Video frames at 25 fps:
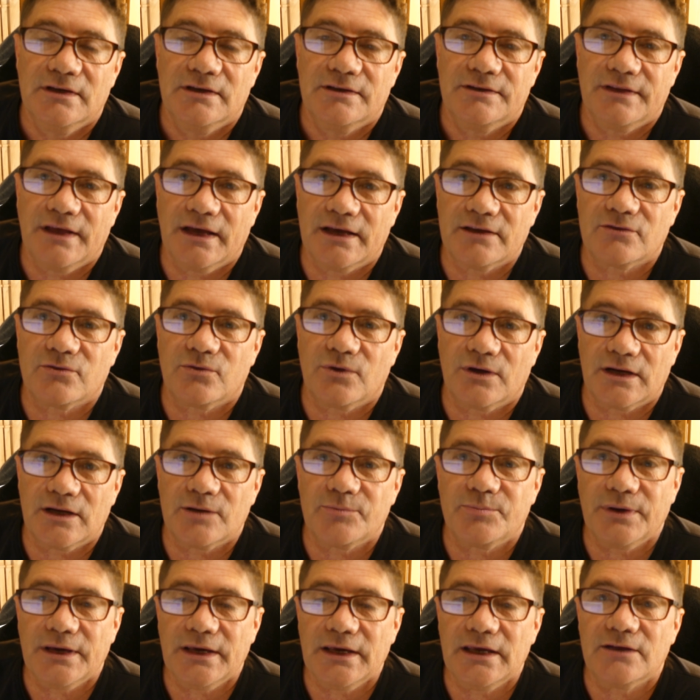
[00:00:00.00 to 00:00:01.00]
That's what I
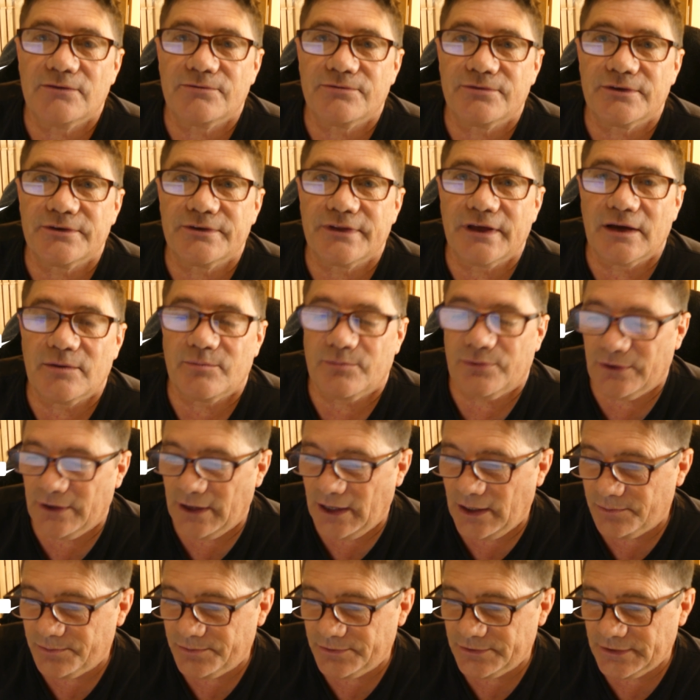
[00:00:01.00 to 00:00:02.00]
paid for that
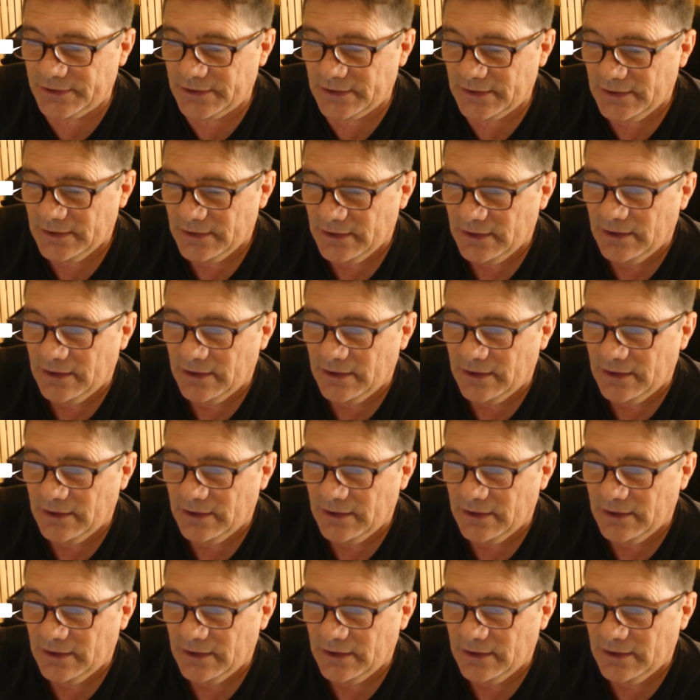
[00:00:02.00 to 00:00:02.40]
property.